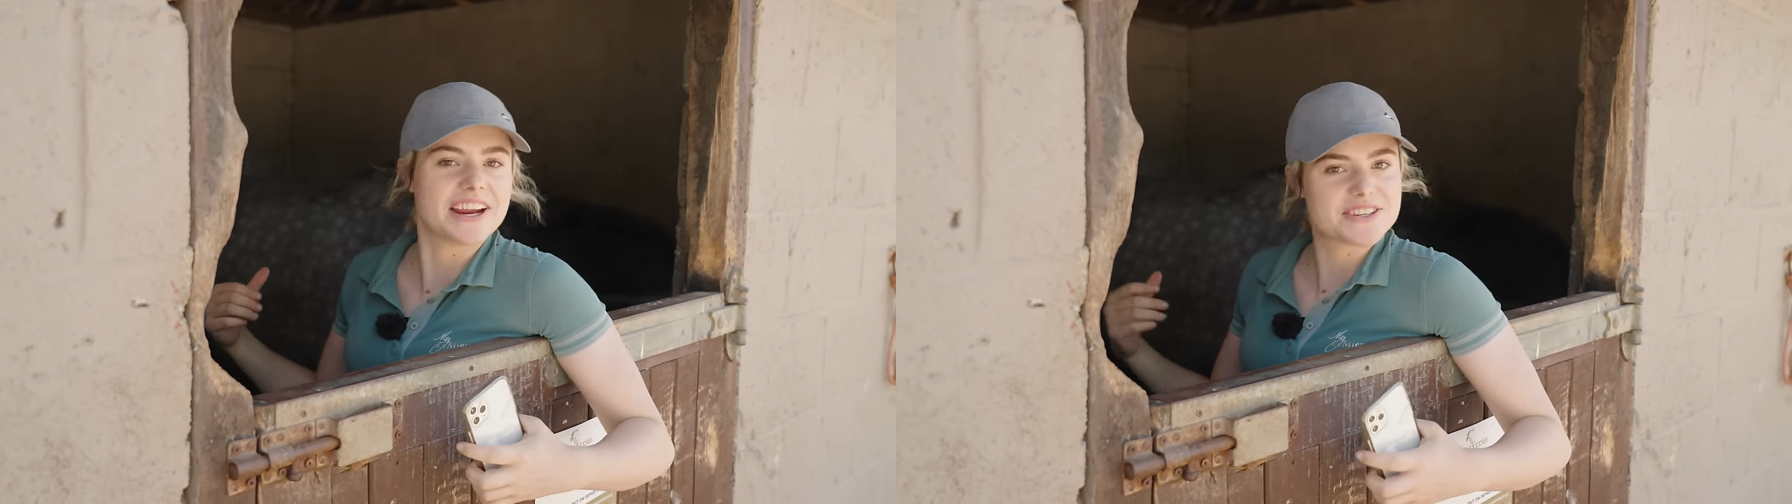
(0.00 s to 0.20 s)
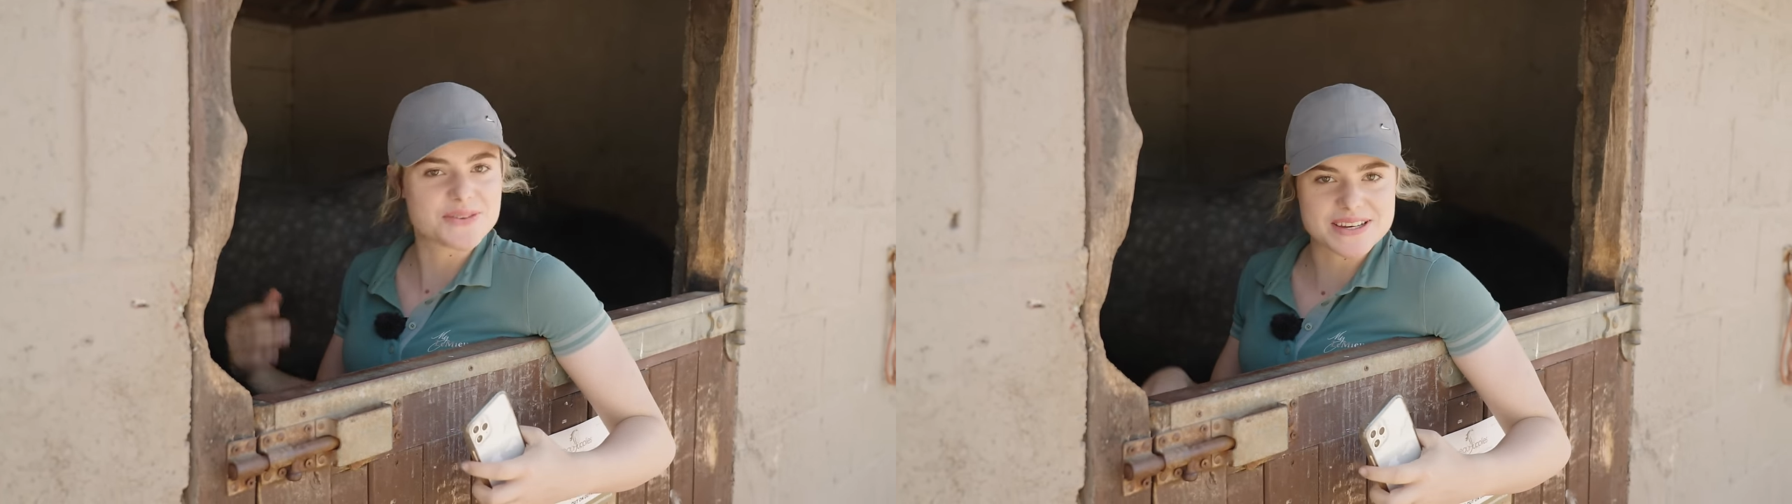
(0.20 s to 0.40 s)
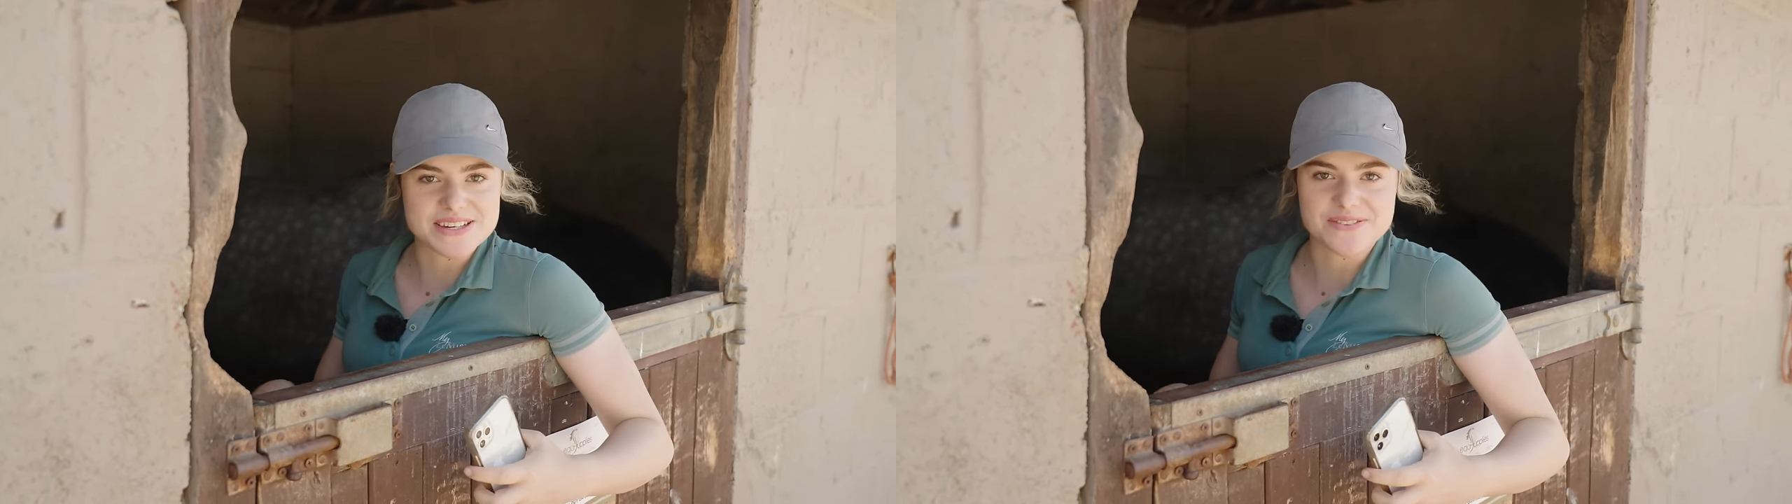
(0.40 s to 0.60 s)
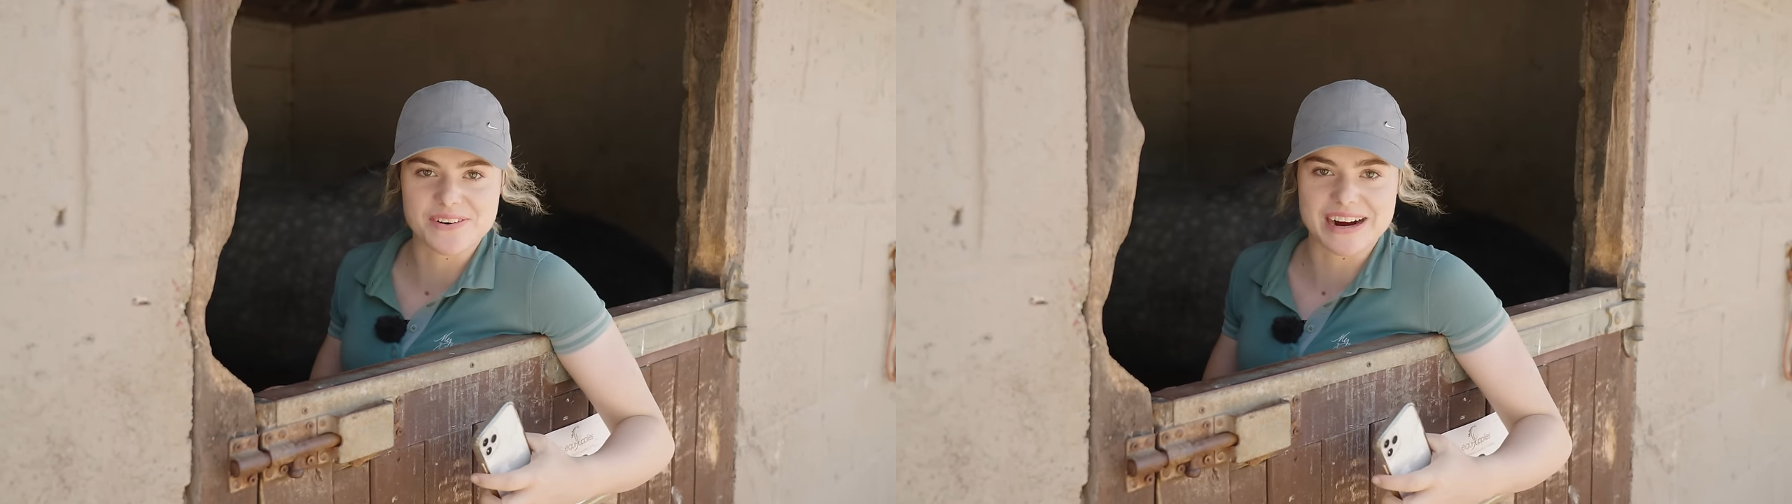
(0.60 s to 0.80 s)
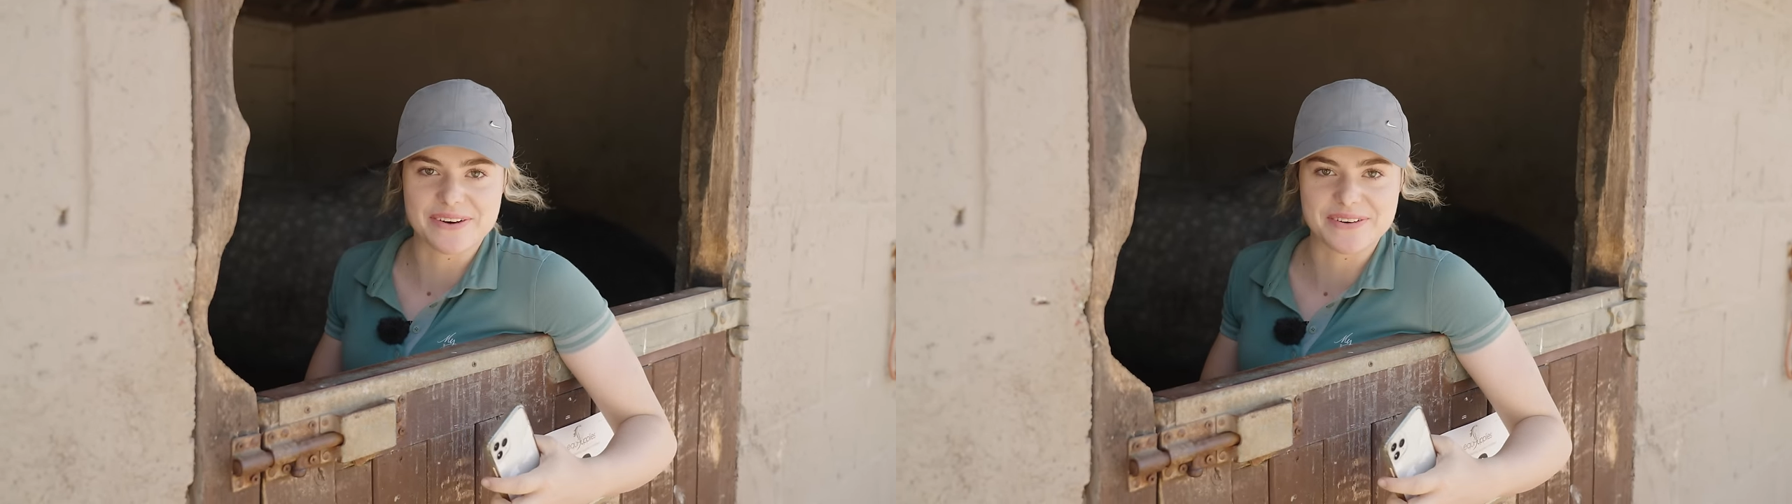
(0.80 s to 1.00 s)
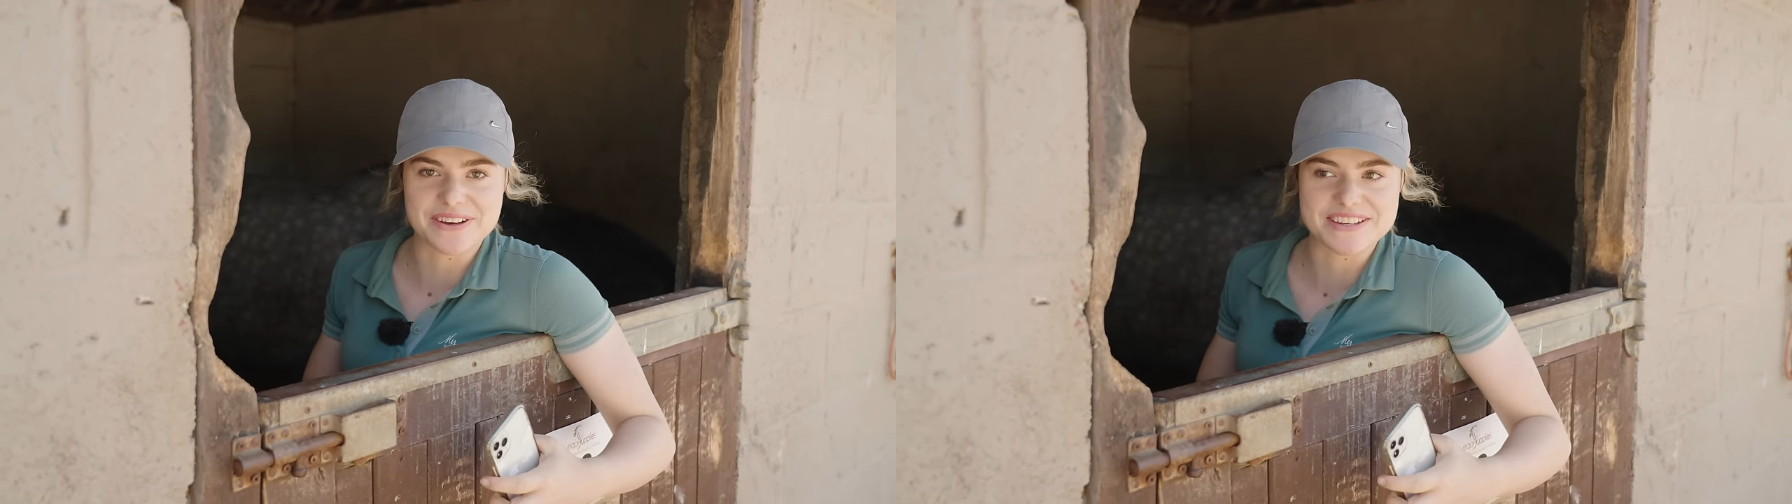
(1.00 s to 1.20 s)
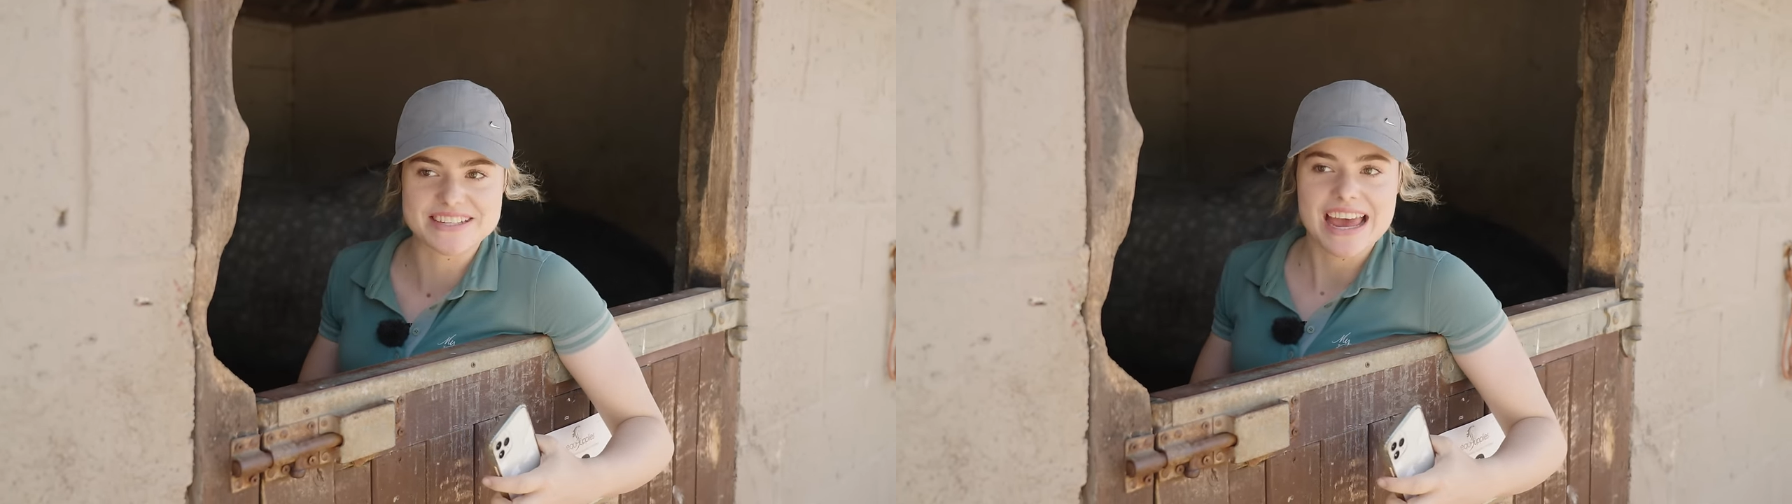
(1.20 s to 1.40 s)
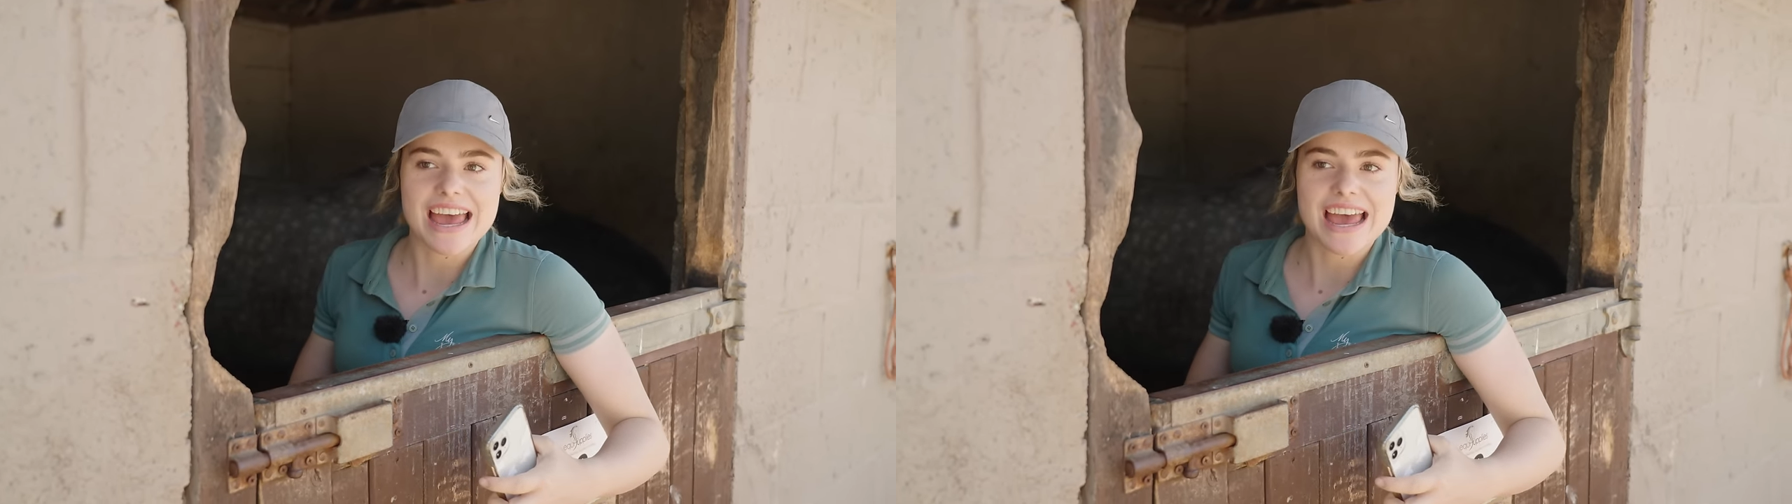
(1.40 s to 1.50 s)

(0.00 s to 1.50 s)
next 24 hours.